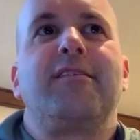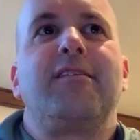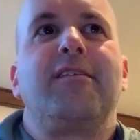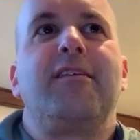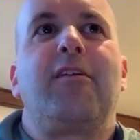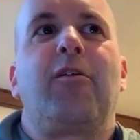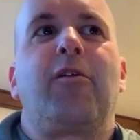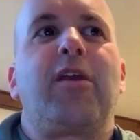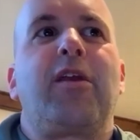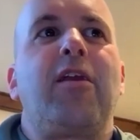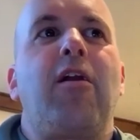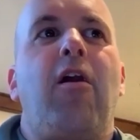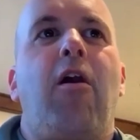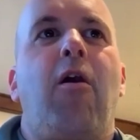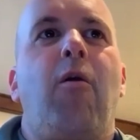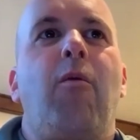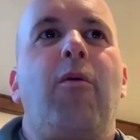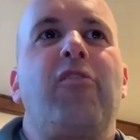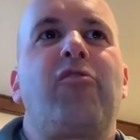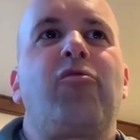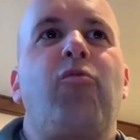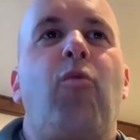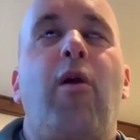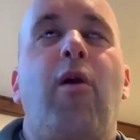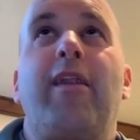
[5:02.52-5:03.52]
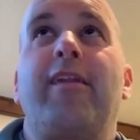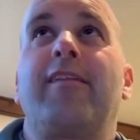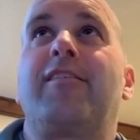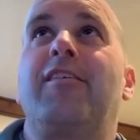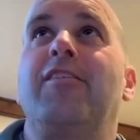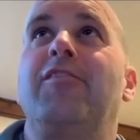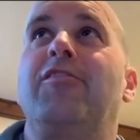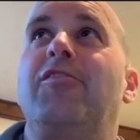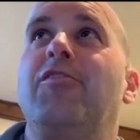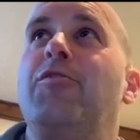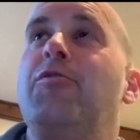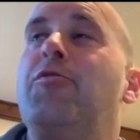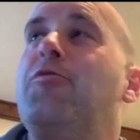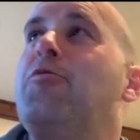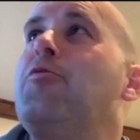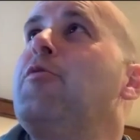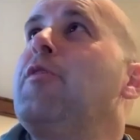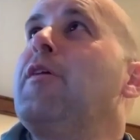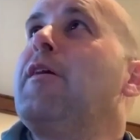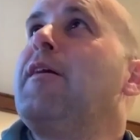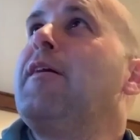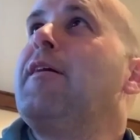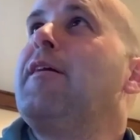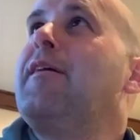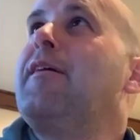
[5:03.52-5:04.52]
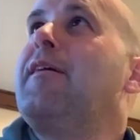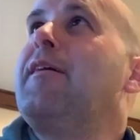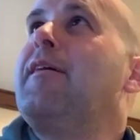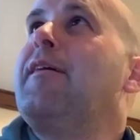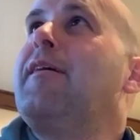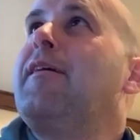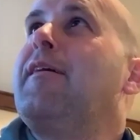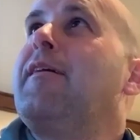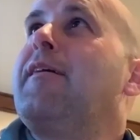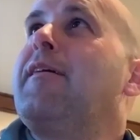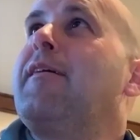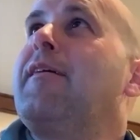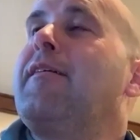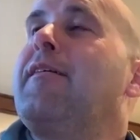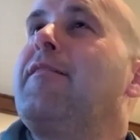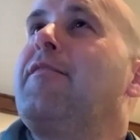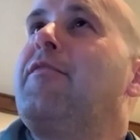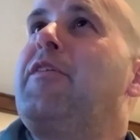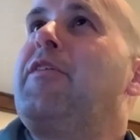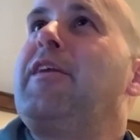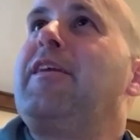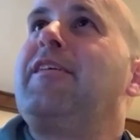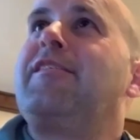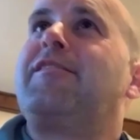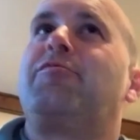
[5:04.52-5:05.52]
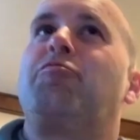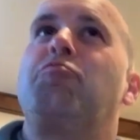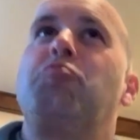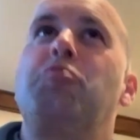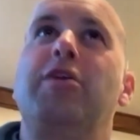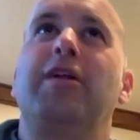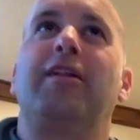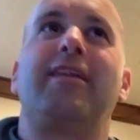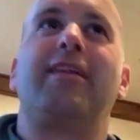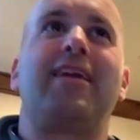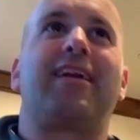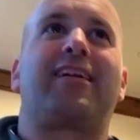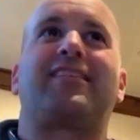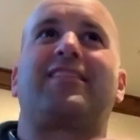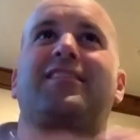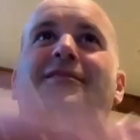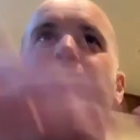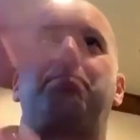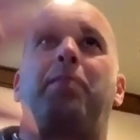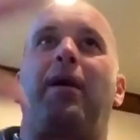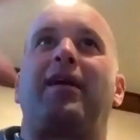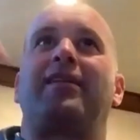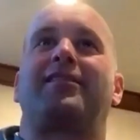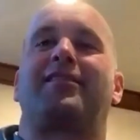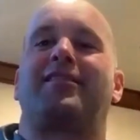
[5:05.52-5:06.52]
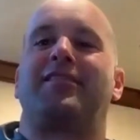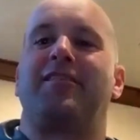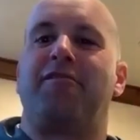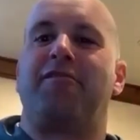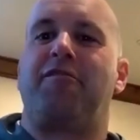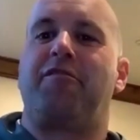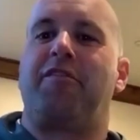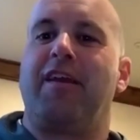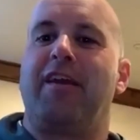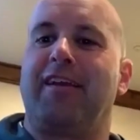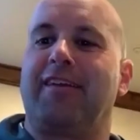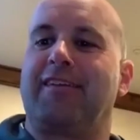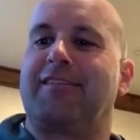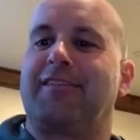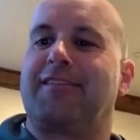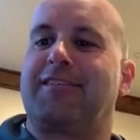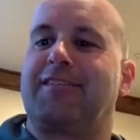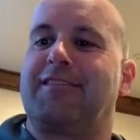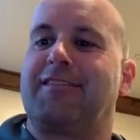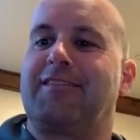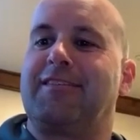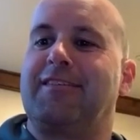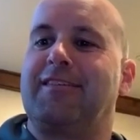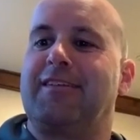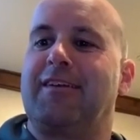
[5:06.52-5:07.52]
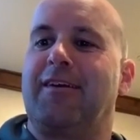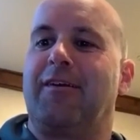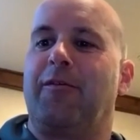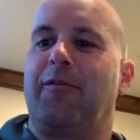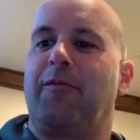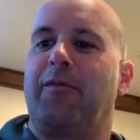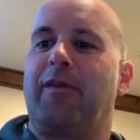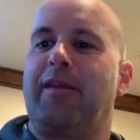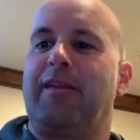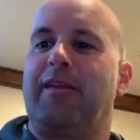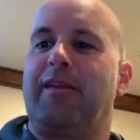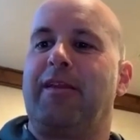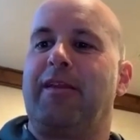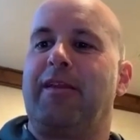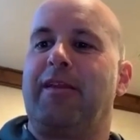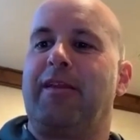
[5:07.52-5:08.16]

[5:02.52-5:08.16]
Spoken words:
you know, he always wanted to do these really expensive things, you know, and